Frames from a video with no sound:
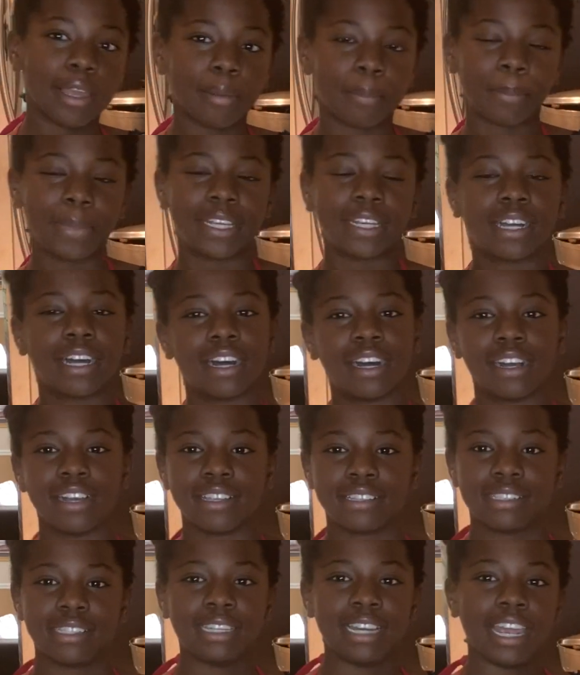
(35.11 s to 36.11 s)

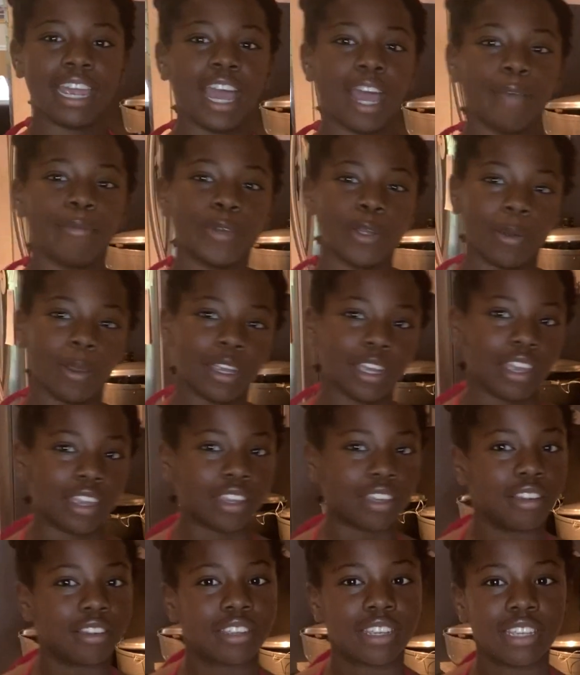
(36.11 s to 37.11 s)
because today I'm doing a
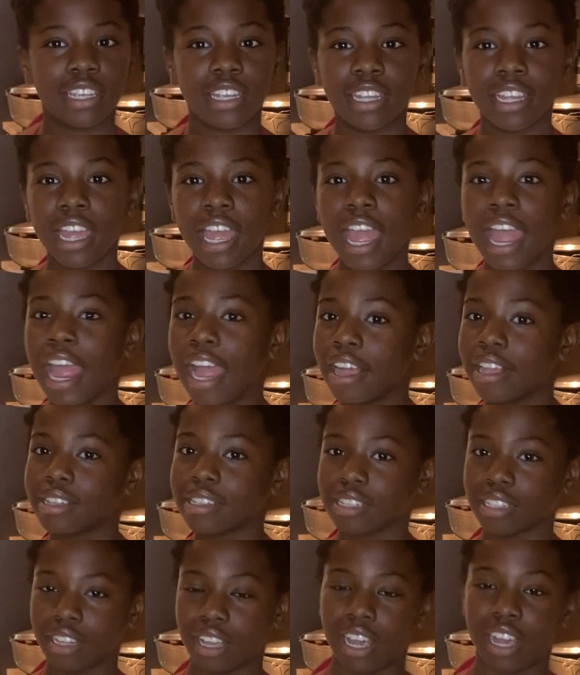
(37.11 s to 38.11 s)
cooking
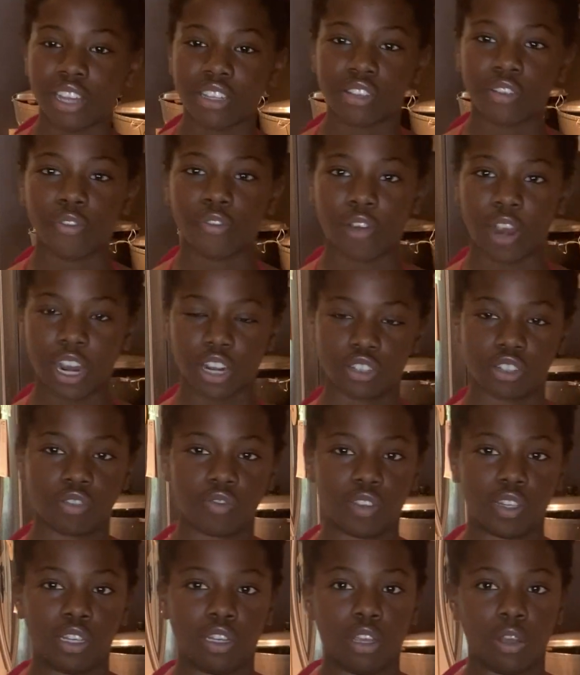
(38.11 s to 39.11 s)
/ fraction
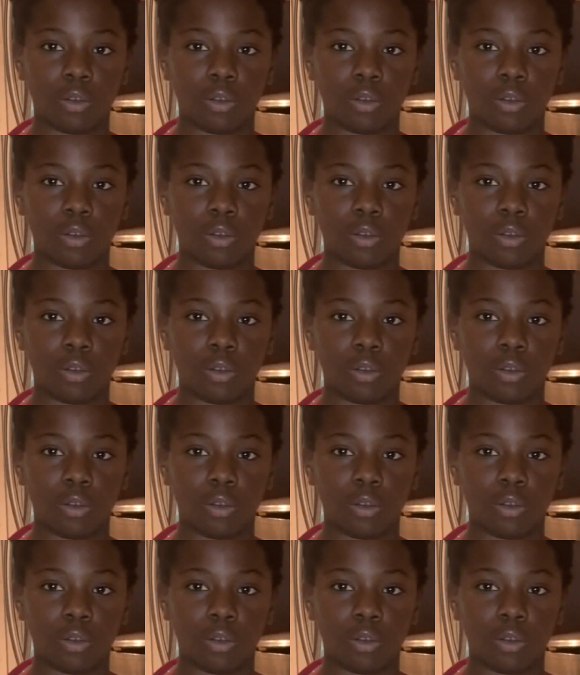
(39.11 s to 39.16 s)
video.